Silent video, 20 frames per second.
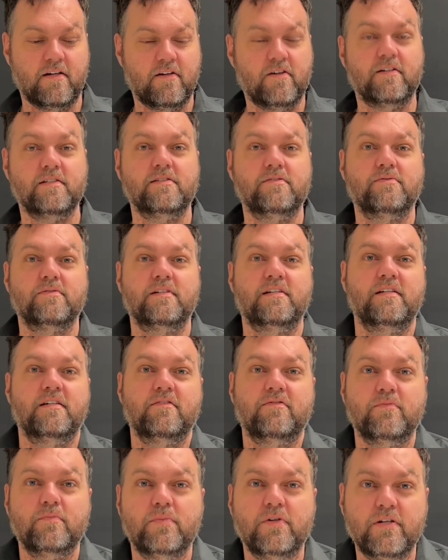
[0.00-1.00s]
guys, Rick here
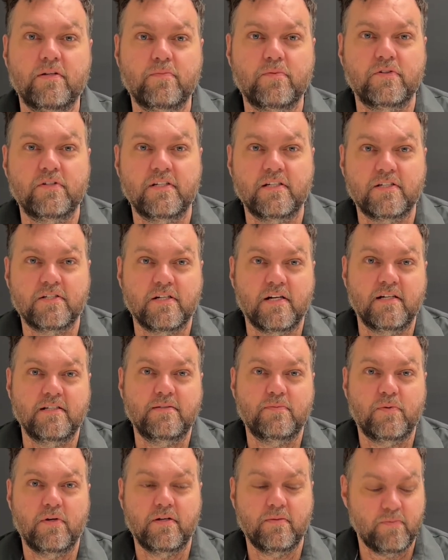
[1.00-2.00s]
from Perth Bullion
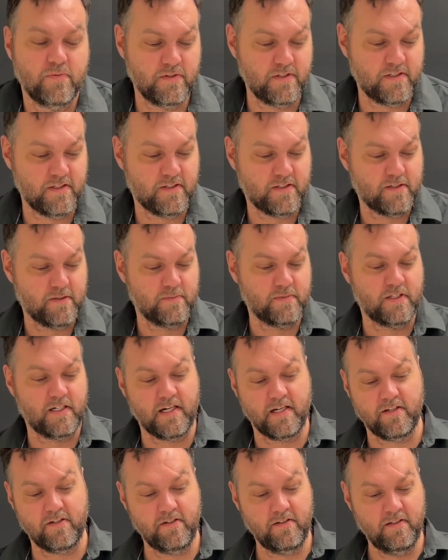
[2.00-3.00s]
Exchange,
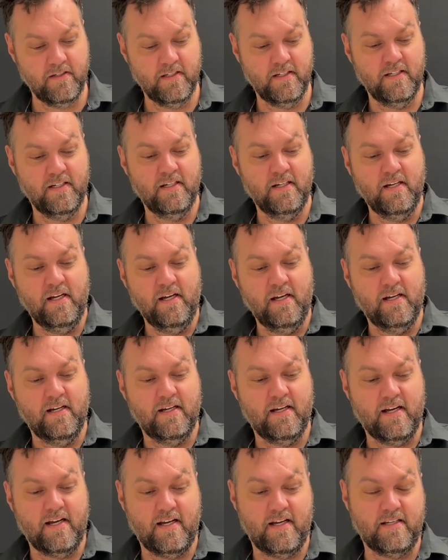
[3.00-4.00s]
perthbullion.com.au,
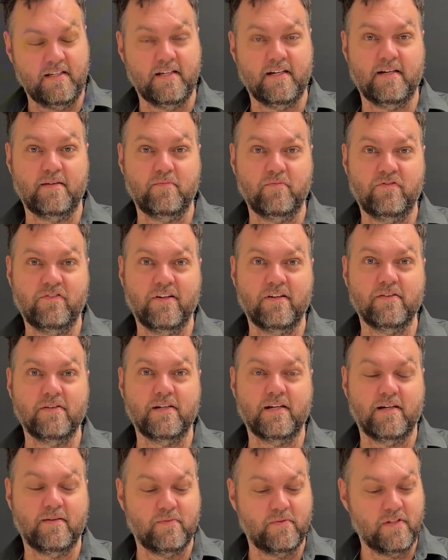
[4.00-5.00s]
and
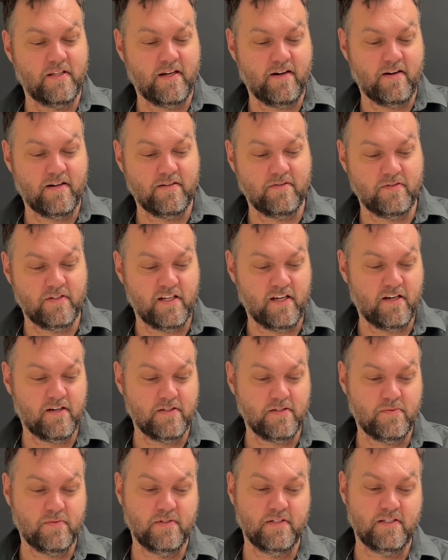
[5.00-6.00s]
following up with our other
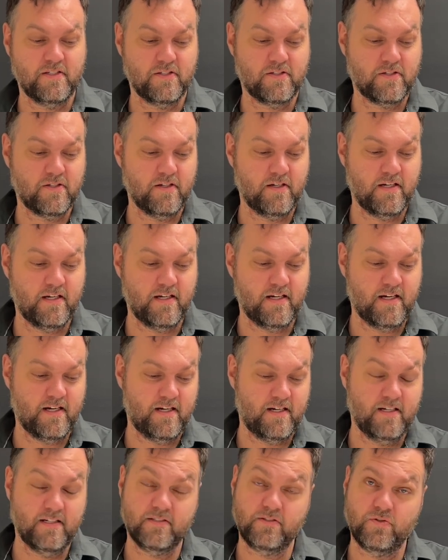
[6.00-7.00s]
videos, we're just going
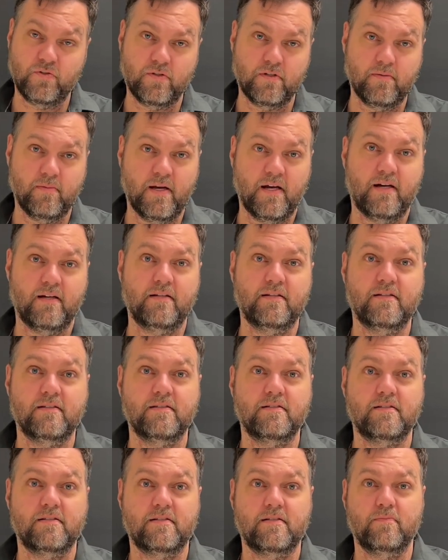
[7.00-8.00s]
to talk about
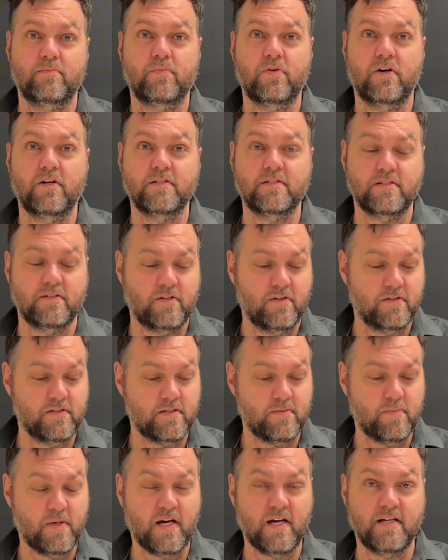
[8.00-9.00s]
some pros and cons
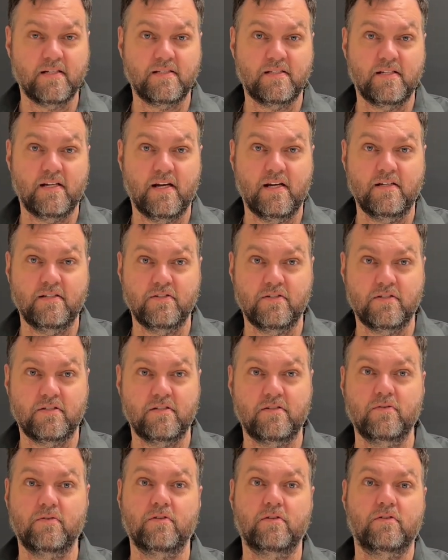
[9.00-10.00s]
of bars today and
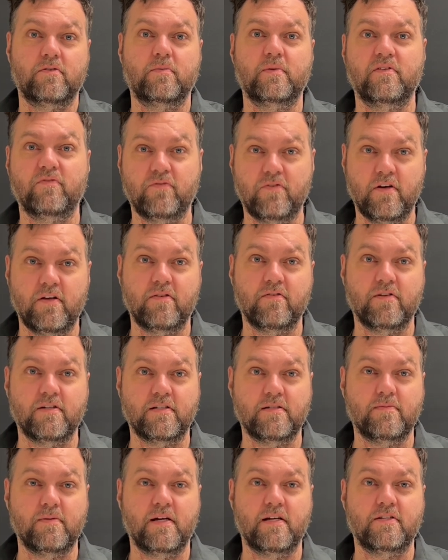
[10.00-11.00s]
just do a little bit further
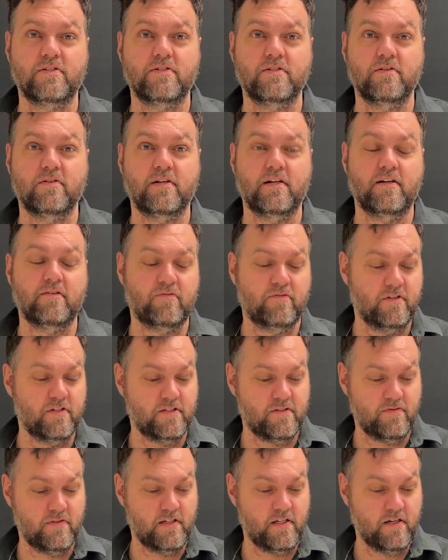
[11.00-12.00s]
expansion on our
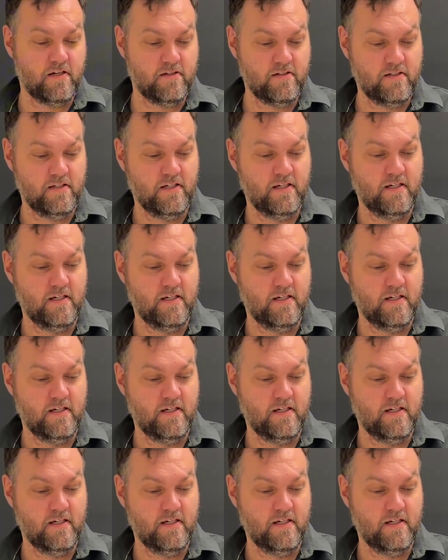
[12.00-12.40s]
first video